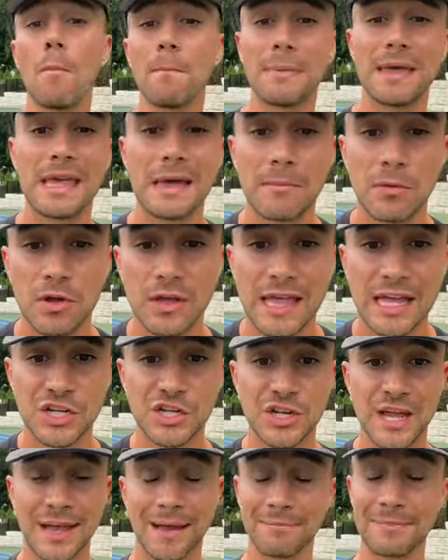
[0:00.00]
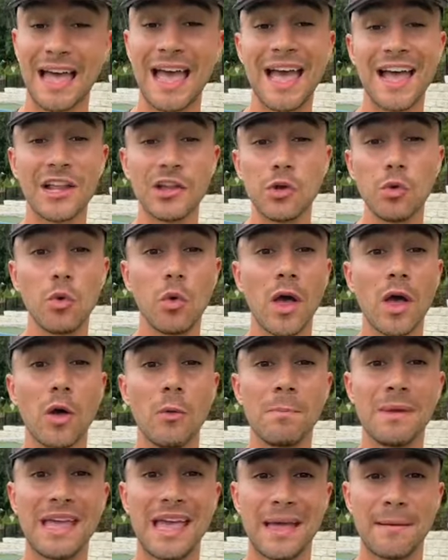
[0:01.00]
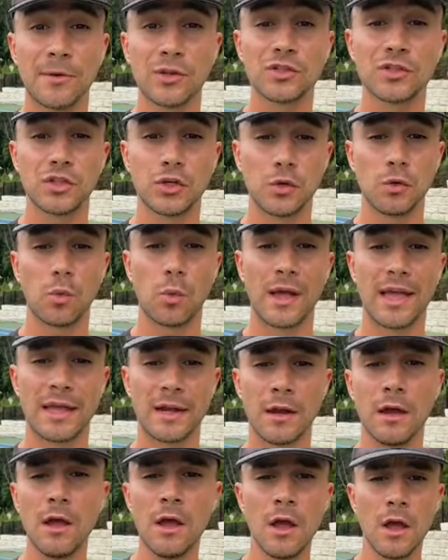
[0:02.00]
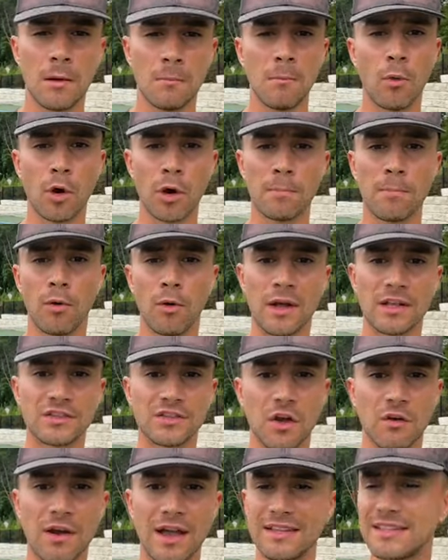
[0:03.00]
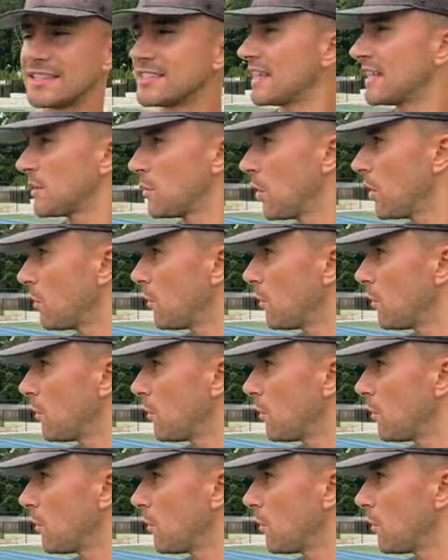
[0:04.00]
You won't be able to get jammed, and you will be able to win more points. All right, does